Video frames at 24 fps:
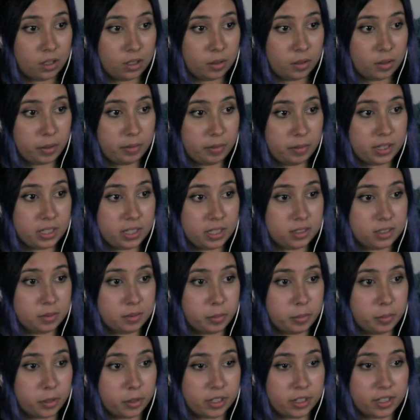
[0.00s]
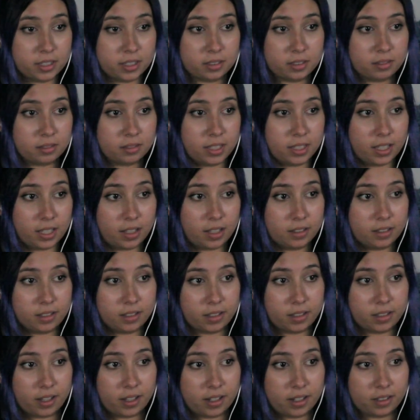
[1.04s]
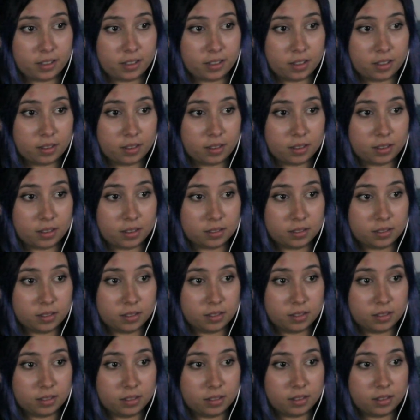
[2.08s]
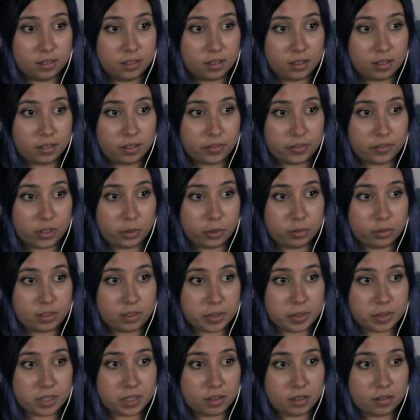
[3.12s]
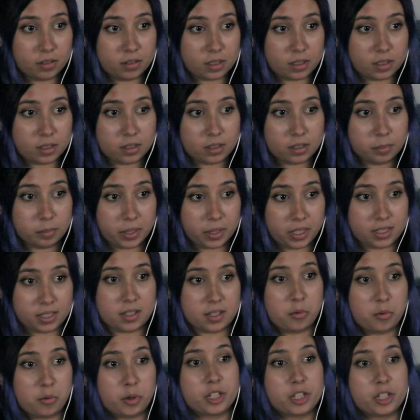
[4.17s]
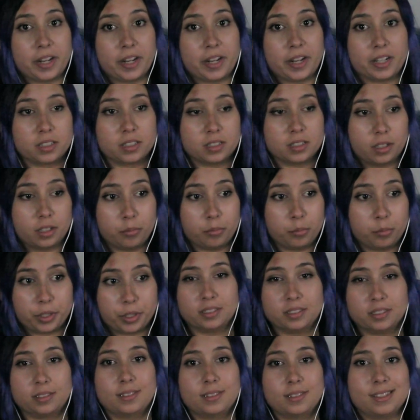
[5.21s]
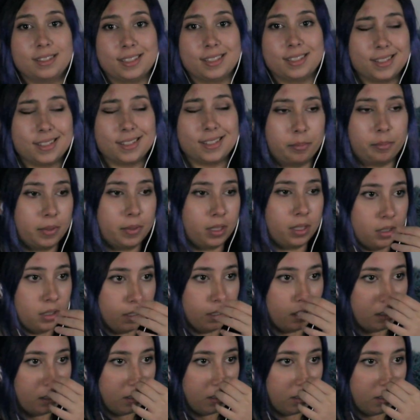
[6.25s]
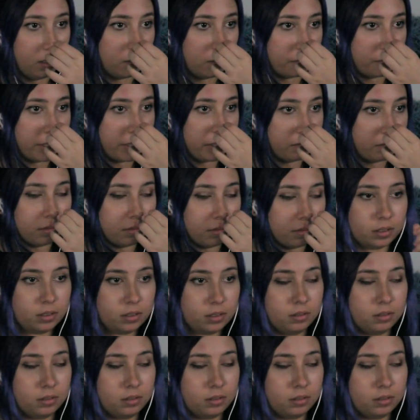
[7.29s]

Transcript: Maybe they departed again? They had another of those episodes and because they were spared, they weren't this time around?